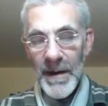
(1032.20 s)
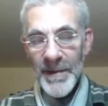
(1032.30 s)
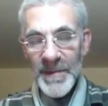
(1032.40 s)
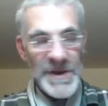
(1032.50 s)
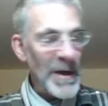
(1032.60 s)

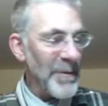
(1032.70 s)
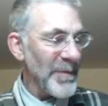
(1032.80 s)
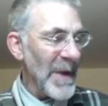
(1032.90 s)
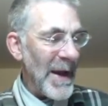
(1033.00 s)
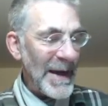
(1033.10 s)
So
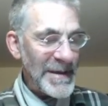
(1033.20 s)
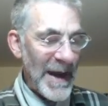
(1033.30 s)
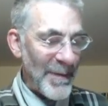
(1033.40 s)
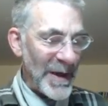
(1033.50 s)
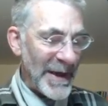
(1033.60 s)
as an
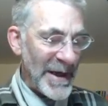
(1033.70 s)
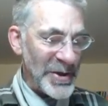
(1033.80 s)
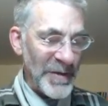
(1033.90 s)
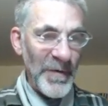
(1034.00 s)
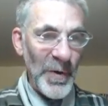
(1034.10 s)

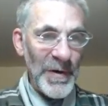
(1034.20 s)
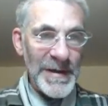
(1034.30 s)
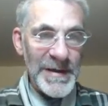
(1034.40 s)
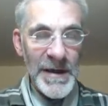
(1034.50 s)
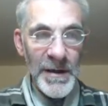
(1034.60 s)
application of
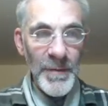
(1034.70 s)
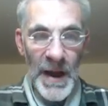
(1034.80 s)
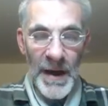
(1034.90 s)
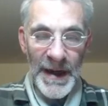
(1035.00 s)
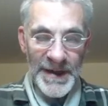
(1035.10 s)
Euler's theorem,
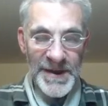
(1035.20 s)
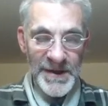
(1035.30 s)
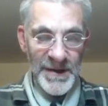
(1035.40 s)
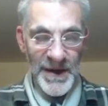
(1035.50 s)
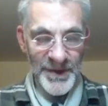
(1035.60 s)

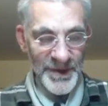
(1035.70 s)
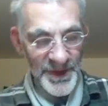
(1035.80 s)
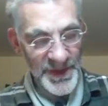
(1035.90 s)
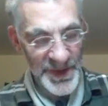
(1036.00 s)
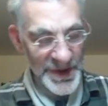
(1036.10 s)
let's
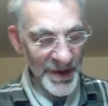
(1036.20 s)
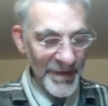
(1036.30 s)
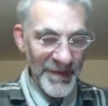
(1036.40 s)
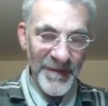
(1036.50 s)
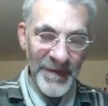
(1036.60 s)

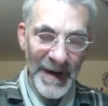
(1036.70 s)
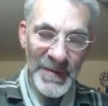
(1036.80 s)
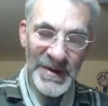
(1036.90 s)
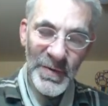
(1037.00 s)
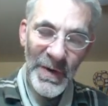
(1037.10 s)
solve the
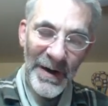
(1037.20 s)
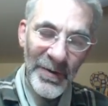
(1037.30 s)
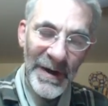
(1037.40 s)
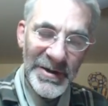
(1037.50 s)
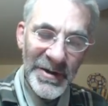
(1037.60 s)
famous
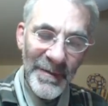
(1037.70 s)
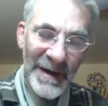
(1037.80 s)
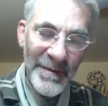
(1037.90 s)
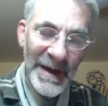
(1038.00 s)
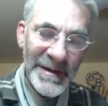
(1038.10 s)
recreational
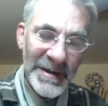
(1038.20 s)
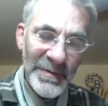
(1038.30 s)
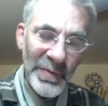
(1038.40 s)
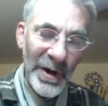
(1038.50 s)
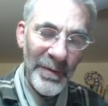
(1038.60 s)
mathematics
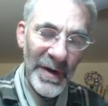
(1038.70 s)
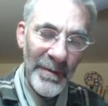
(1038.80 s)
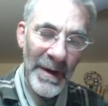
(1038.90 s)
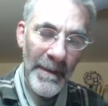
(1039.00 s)
problem.